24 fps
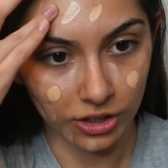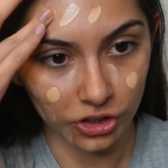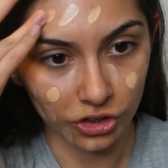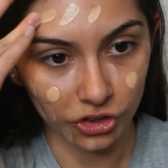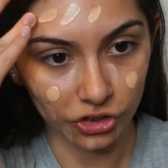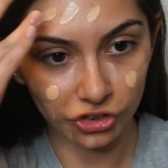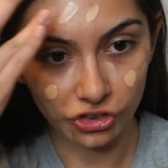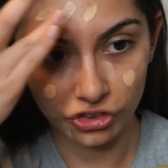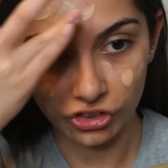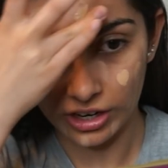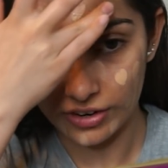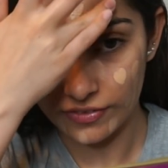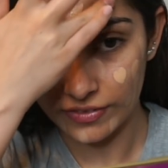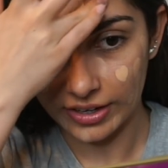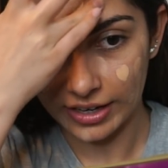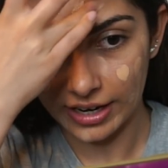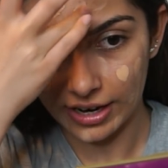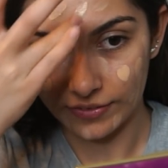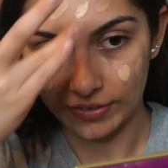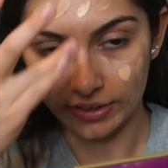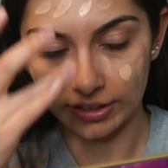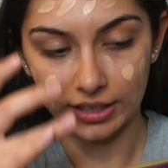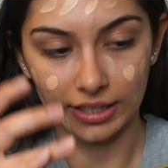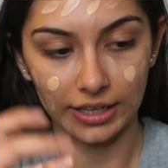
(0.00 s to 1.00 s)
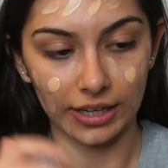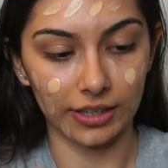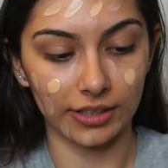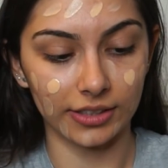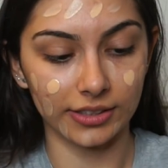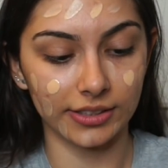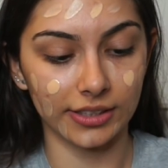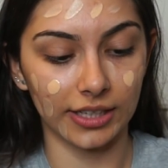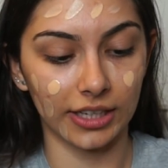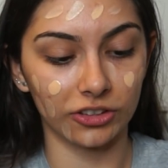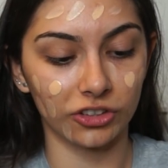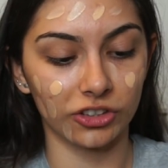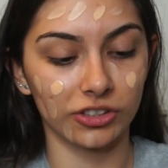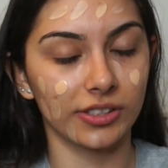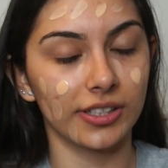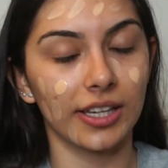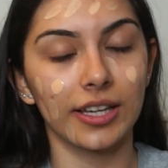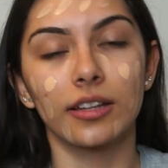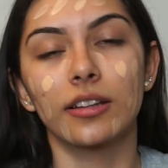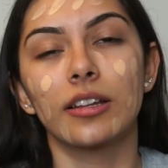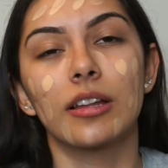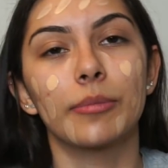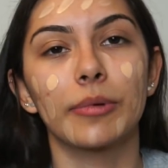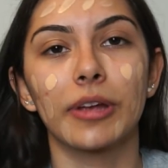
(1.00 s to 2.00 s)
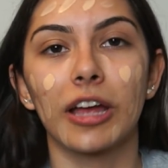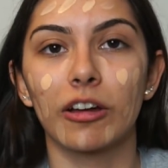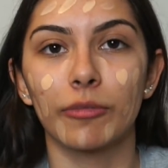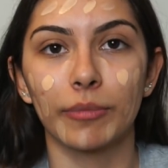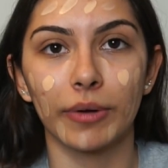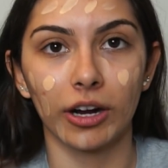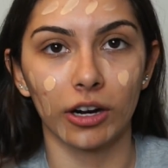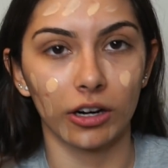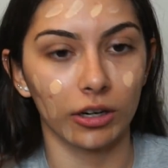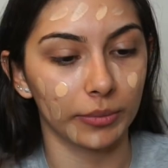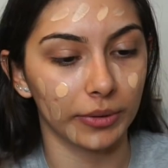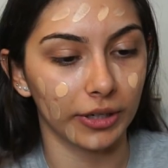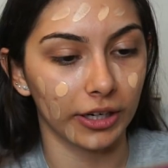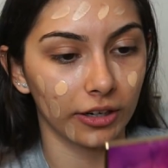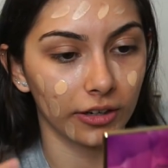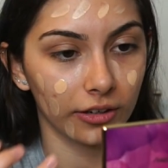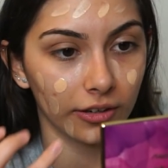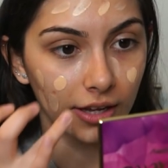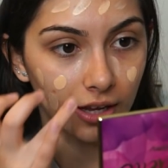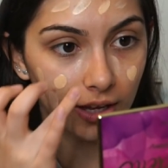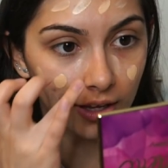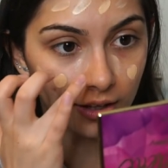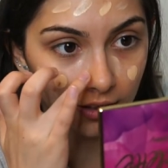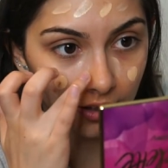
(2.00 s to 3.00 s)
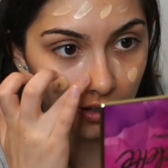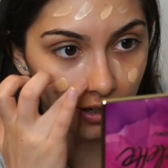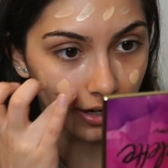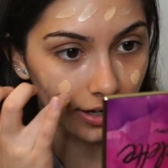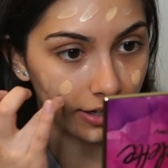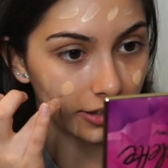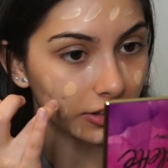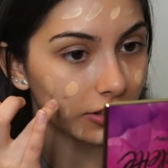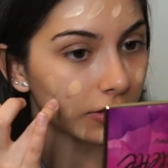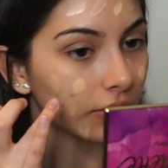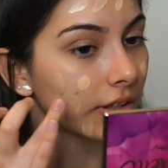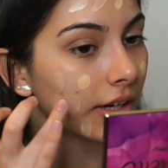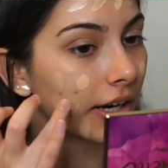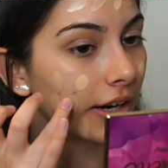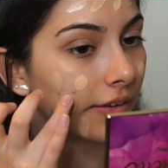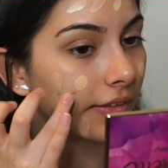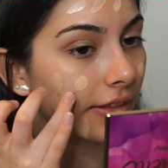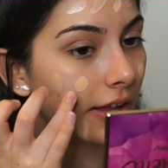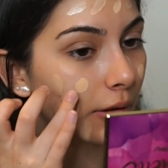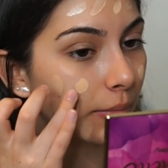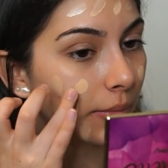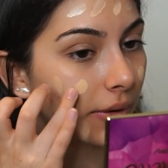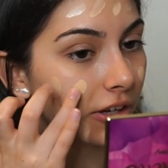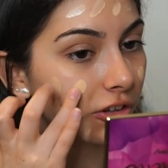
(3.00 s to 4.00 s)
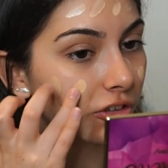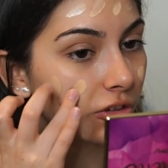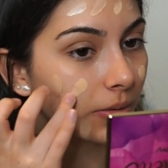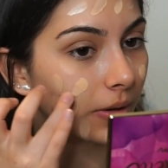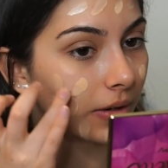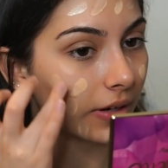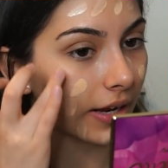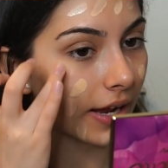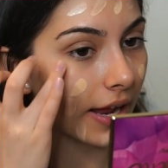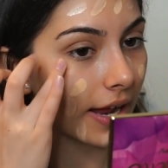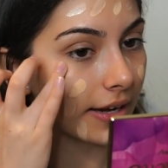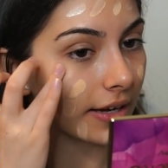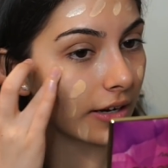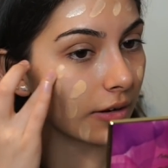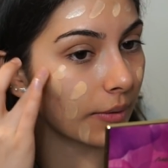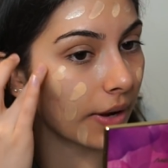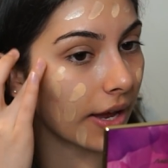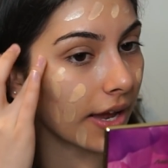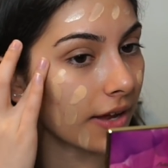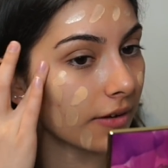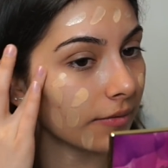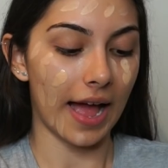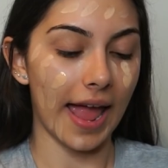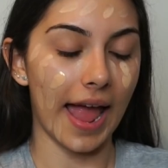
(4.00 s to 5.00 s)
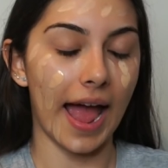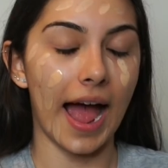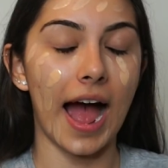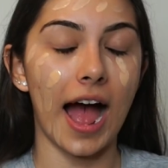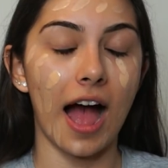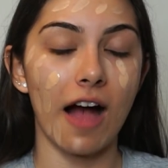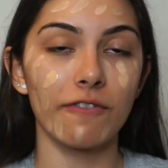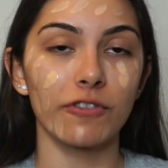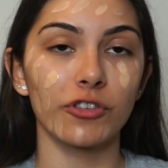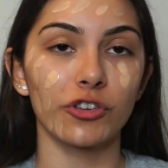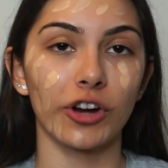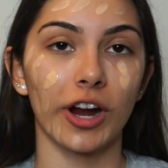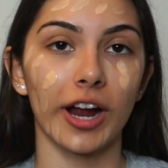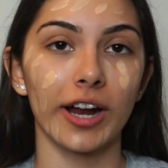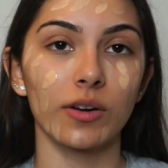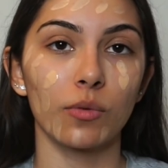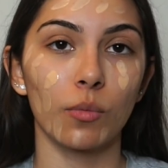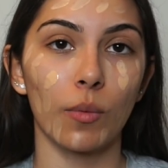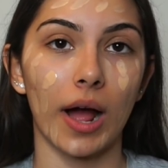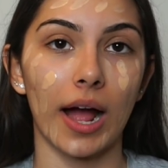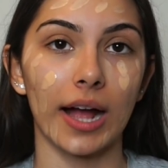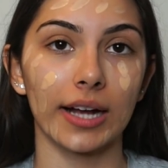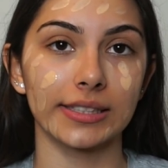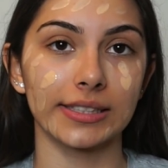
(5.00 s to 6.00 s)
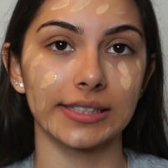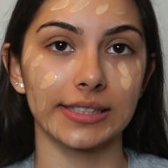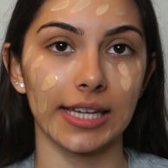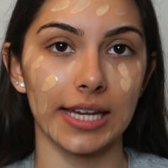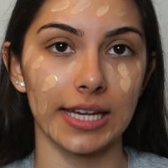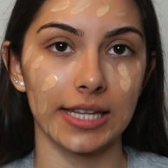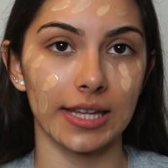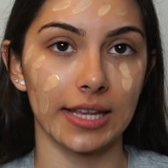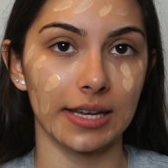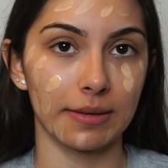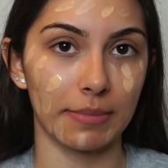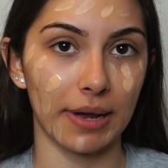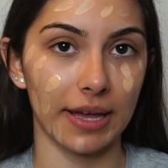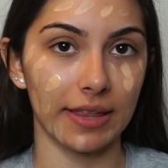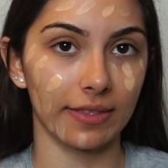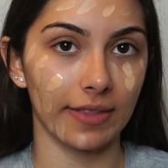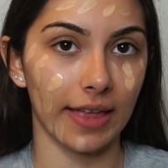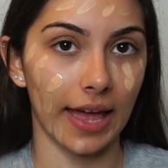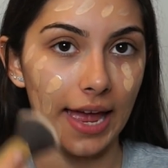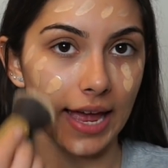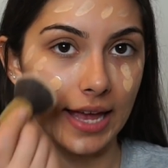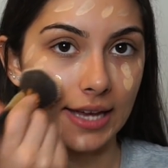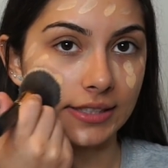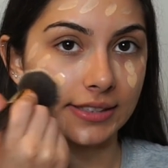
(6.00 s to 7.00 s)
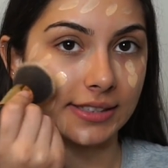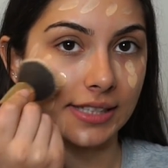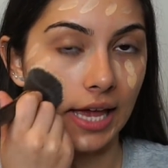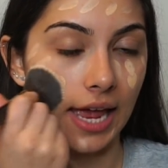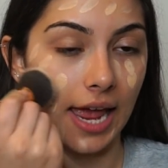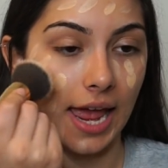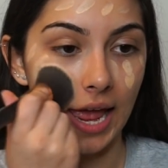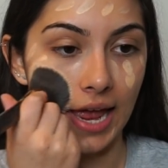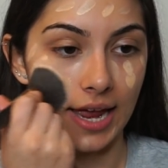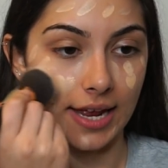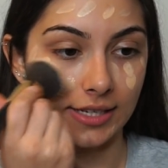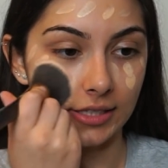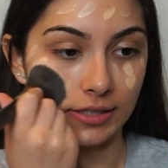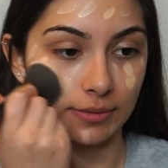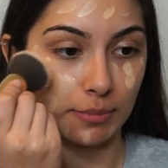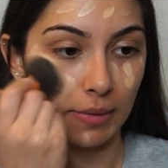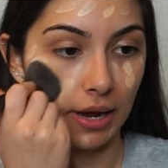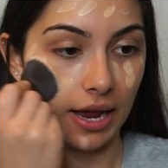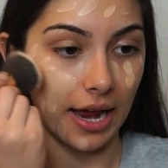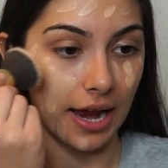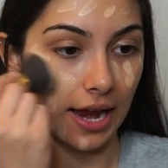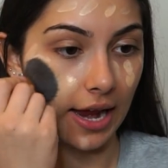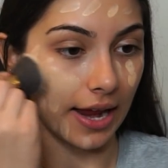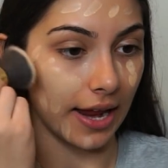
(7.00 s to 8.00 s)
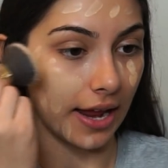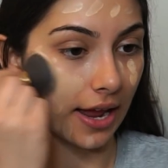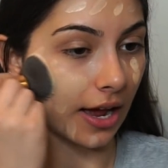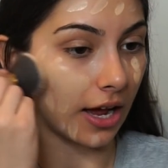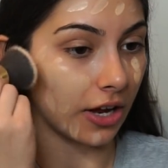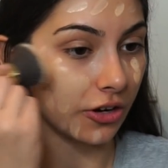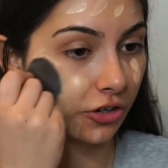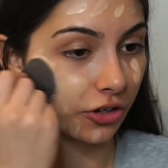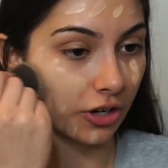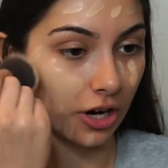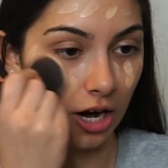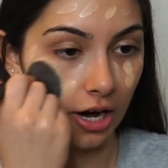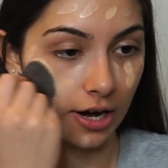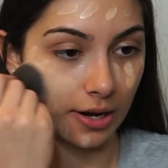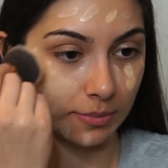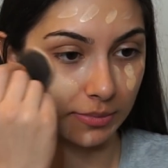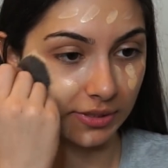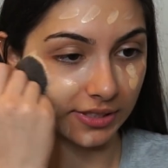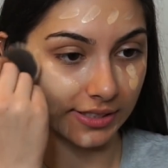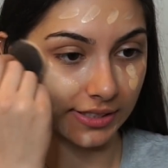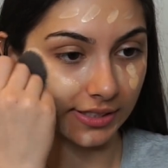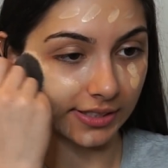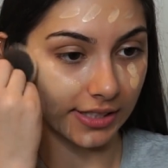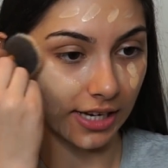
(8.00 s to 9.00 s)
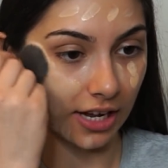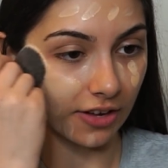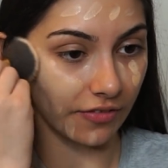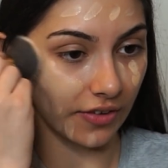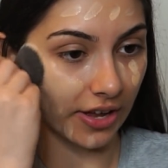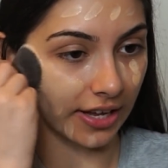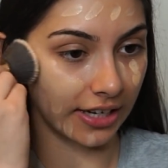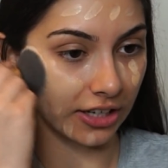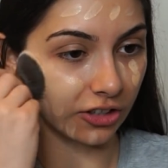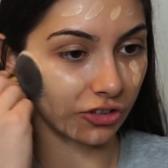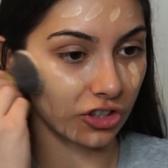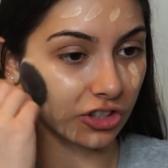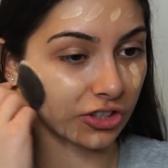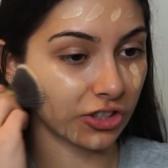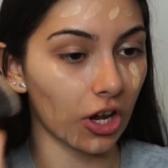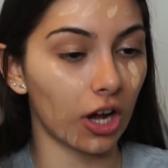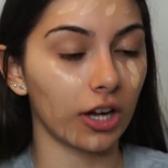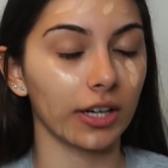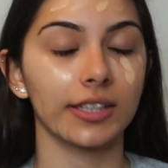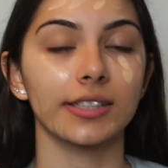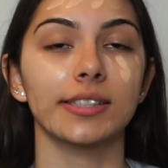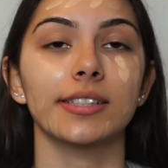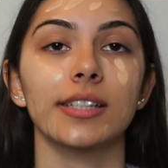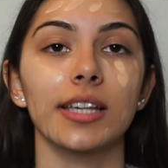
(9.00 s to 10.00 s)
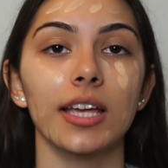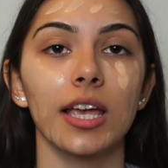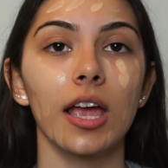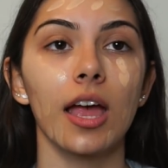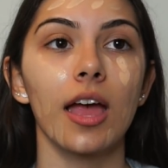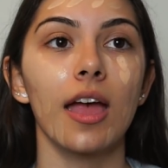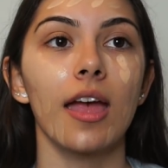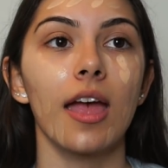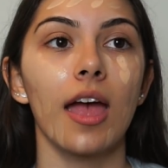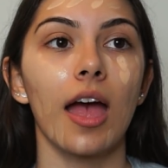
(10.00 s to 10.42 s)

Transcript: shaving everything else that just like let me have my arm hair okay like I don't care that much about it anyway I have tried waxing like my legs and my underarms and stuff and it just honestly